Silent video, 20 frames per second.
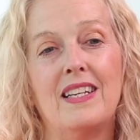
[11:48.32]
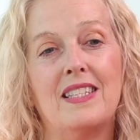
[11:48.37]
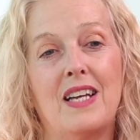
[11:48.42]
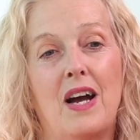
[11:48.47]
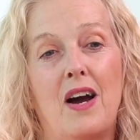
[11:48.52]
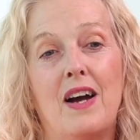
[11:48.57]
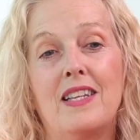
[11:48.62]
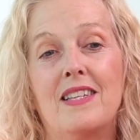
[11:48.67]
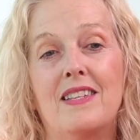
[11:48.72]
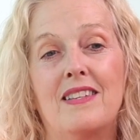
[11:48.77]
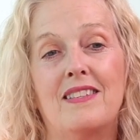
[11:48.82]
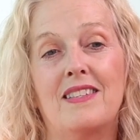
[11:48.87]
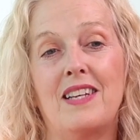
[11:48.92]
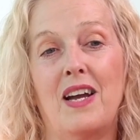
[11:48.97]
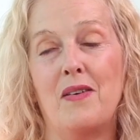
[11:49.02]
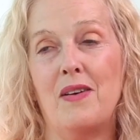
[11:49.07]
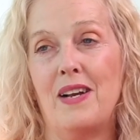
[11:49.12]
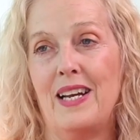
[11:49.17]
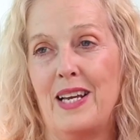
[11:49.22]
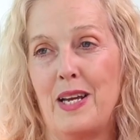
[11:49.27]
So I
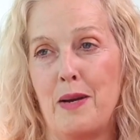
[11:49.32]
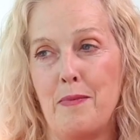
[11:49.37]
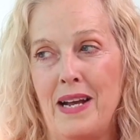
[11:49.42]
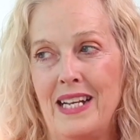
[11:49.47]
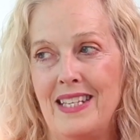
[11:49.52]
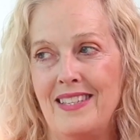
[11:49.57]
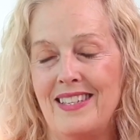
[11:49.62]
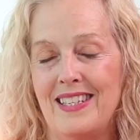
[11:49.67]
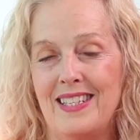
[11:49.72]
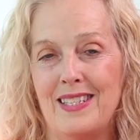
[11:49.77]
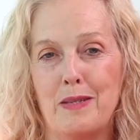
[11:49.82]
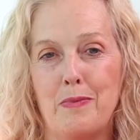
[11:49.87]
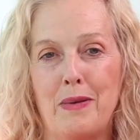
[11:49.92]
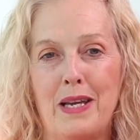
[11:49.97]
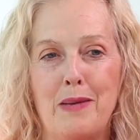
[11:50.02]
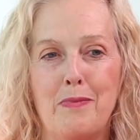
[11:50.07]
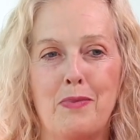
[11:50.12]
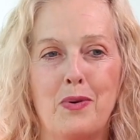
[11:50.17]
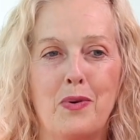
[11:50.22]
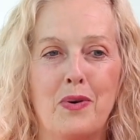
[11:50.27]
totally commend it to
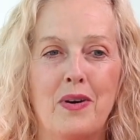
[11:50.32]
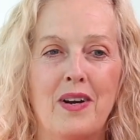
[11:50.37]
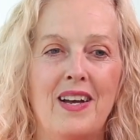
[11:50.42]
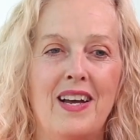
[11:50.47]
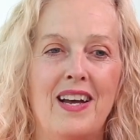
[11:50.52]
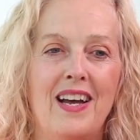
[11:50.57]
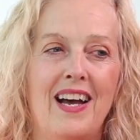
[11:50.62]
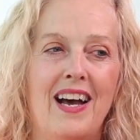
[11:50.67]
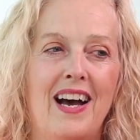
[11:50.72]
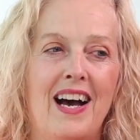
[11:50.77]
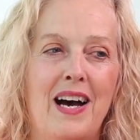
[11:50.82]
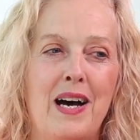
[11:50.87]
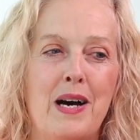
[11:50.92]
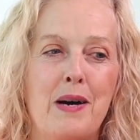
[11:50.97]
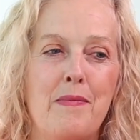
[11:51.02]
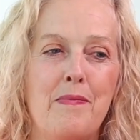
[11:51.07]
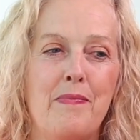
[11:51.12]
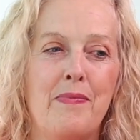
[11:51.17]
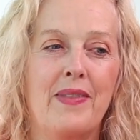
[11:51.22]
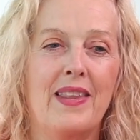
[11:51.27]
people.
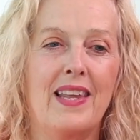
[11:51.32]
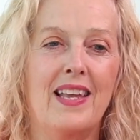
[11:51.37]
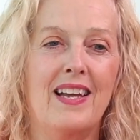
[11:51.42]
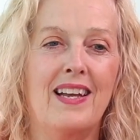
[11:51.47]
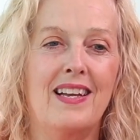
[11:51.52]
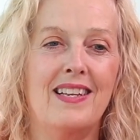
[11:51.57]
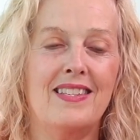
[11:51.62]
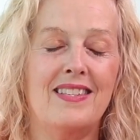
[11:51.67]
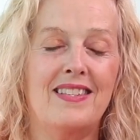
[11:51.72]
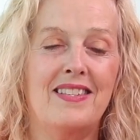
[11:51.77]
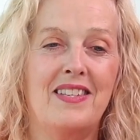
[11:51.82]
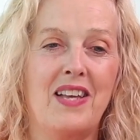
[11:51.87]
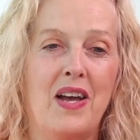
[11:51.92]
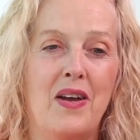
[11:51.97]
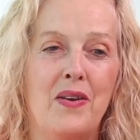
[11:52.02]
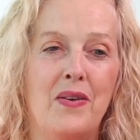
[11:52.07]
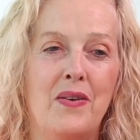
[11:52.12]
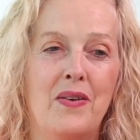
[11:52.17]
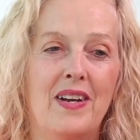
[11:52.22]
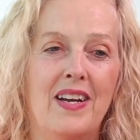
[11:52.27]
Um,
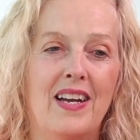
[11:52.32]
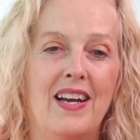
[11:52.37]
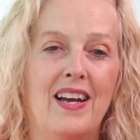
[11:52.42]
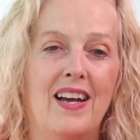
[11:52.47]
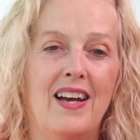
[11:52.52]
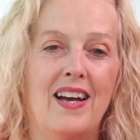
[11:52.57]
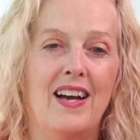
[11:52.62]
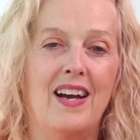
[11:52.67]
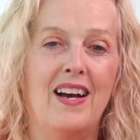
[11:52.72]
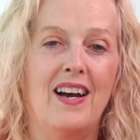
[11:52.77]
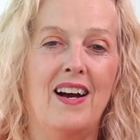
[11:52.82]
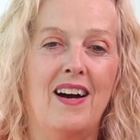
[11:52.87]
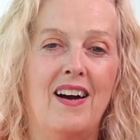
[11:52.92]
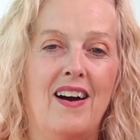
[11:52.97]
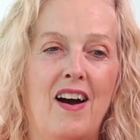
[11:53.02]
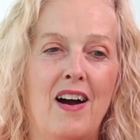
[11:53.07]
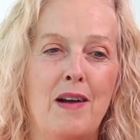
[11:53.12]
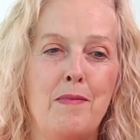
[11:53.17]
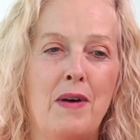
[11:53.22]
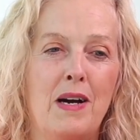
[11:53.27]
so
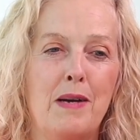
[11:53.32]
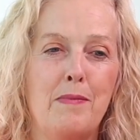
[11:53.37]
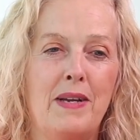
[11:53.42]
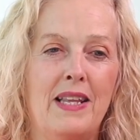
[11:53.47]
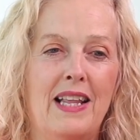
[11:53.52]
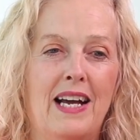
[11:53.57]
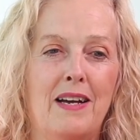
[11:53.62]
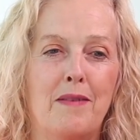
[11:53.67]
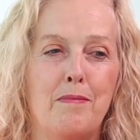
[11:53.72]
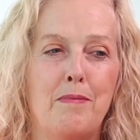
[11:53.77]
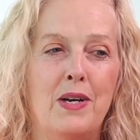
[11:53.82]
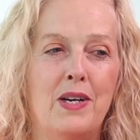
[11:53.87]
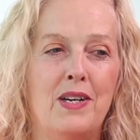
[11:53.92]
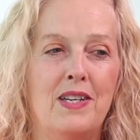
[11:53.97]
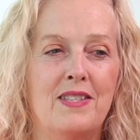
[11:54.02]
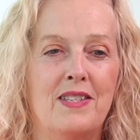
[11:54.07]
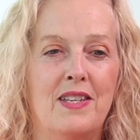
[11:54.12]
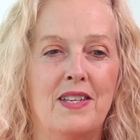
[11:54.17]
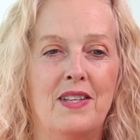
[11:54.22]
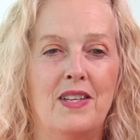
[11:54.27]
I might be that
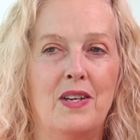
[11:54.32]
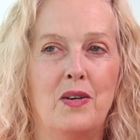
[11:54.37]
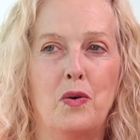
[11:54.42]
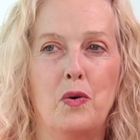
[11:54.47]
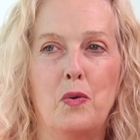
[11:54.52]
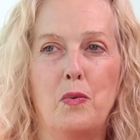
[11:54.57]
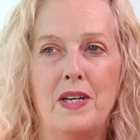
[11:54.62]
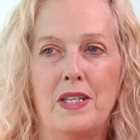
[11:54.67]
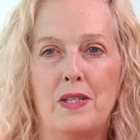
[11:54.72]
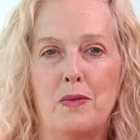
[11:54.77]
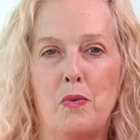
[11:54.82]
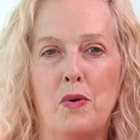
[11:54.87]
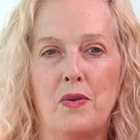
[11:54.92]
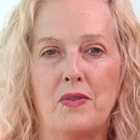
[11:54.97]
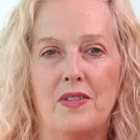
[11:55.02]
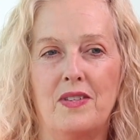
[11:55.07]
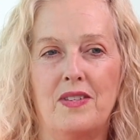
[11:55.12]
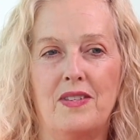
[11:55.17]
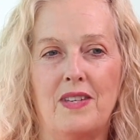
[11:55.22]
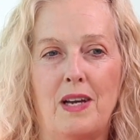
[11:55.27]
person that
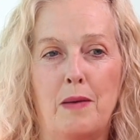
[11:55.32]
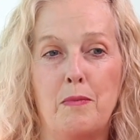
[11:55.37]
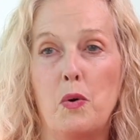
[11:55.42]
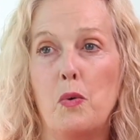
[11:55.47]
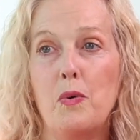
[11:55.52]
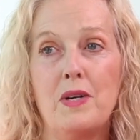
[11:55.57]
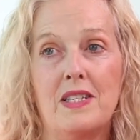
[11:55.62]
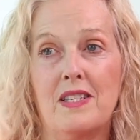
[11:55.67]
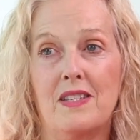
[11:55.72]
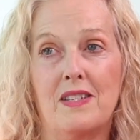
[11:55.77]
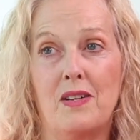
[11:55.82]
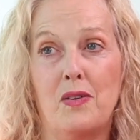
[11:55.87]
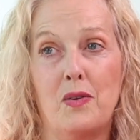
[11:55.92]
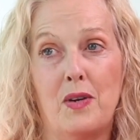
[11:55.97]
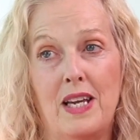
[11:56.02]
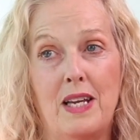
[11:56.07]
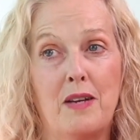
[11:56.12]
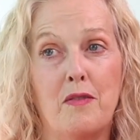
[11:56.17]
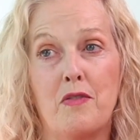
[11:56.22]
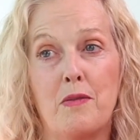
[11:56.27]
I'm always
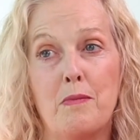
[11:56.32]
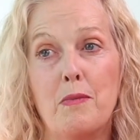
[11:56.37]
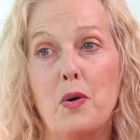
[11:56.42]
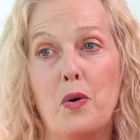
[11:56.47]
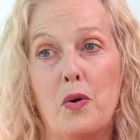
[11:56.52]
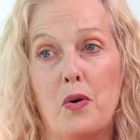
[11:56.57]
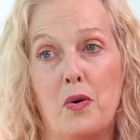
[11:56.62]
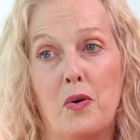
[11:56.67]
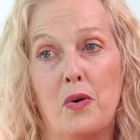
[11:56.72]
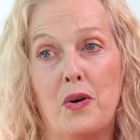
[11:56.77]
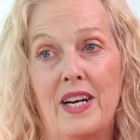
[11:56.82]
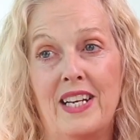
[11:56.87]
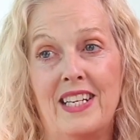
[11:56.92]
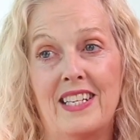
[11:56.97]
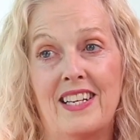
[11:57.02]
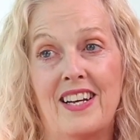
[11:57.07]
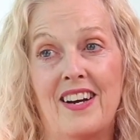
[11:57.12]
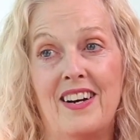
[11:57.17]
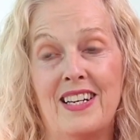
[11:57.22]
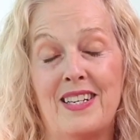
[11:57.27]
looking for more, and
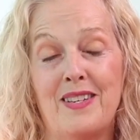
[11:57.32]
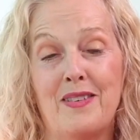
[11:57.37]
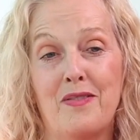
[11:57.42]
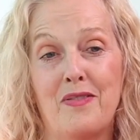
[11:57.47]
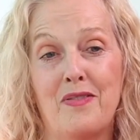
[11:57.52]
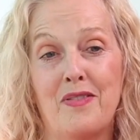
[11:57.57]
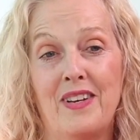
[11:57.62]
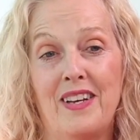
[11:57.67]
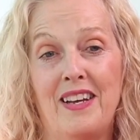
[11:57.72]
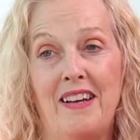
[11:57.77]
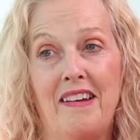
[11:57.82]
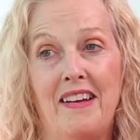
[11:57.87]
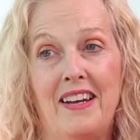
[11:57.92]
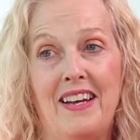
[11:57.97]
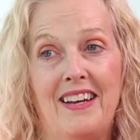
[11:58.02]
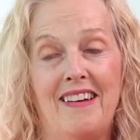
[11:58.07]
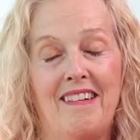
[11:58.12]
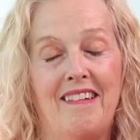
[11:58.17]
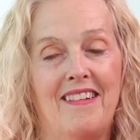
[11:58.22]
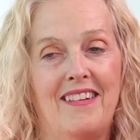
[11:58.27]

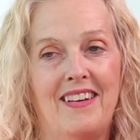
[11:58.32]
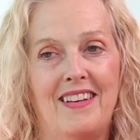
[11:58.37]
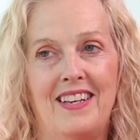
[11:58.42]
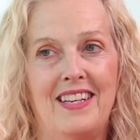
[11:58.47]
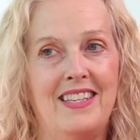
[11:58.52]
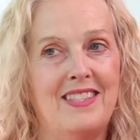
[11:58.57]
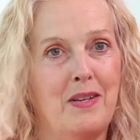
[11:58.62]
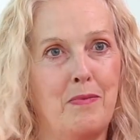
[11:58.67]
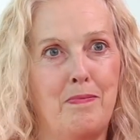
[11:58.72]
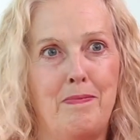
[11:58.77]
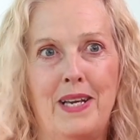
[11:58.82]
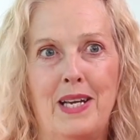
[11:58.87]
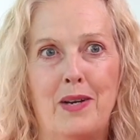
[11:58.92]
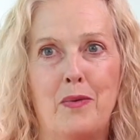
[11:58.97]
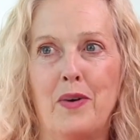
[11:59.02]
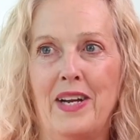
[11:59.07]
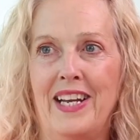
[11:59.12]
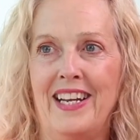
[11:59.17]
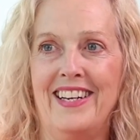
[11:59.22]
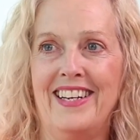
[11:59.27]
it's a big
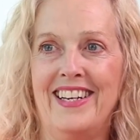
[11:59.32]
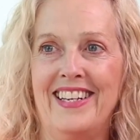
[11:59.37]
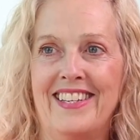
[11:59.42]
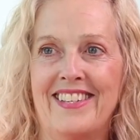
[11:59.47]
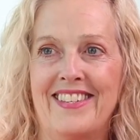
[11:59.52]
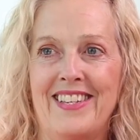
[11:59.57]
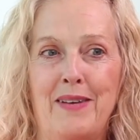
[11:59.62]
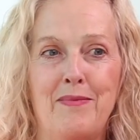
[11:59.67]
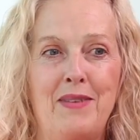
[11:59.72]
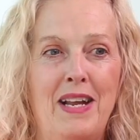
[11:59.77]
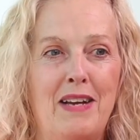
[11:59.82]
weakness. I'm